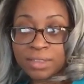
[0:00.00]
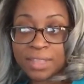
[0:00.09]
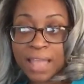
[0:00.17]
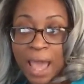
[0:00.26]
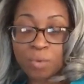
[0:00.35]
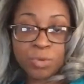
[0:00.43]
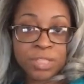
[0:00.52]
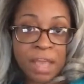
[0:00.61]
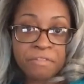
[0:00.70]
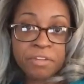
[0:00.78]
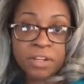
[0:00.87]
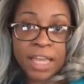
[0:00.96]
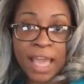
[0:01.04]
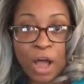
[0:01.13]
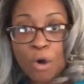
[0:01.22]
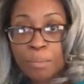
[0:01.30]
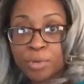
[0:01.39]
that will definitely
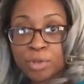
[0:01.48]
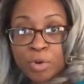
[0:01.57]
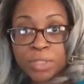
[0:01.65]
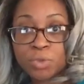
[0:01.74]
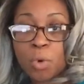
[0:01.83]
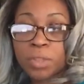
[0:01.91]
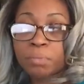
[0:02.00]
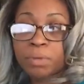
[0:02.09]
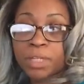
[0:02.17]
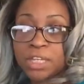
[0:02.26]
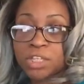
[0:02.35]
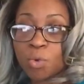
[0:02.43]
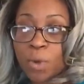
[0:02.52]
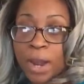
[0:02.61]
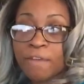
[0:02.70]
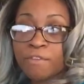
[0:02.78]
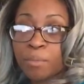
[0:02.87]
help. You can always call the police or
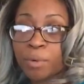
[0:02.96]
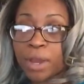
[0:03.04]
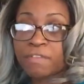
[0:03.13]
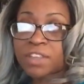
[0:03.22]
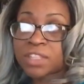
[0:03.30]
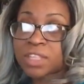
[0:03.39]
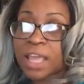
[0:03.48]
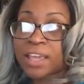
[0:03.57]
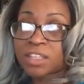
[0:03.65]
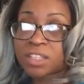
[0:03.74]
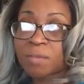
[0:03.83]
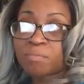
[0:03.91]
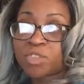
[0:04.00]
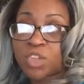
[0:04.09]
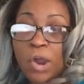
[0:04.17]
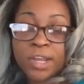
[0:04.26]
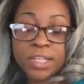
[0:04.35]
whatever. But if it's like some
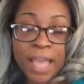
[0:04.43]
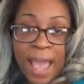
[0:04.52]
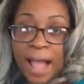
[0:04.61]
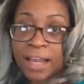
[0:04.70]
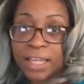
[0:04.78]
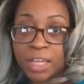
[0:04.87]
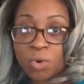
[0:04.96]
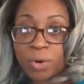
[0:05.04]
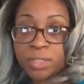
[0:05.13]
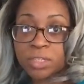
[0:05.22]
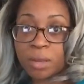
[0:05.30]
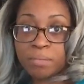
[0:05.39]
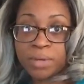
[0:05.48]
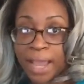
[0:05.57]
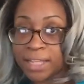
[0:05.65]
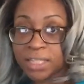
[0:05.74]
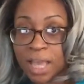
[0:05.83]
dark alley or some
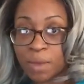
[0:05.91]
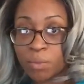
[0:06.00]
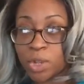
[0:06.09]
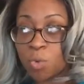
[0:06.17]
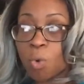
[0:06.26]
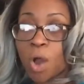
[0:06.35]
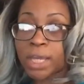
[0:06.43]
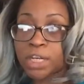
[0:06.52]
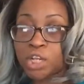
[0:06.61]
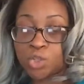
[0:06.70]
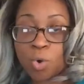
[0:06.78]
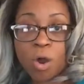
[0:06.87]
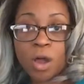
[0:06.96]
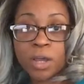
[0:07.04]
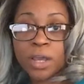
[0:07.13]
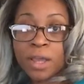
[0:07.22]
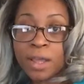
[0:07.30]
nighttime where you're walking your
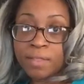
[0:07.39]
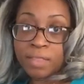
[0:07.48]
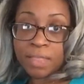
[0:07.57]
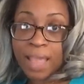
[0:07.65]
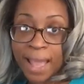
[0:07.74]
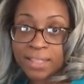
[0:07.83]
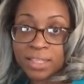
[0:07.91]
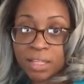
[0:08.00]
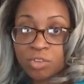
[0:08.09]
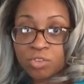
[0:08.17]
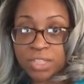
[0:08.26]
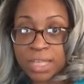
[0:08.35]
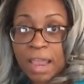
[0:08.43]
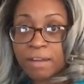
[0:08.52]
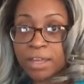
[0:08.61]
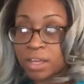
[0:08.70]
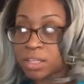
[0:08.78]
dog, then that's a little
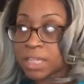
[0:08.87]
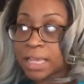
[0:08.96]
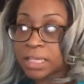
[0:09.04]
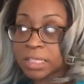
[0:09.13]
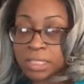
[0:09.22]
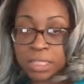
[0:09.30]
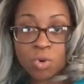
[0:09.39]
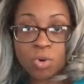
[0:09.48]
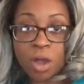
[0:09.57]
scary because they can still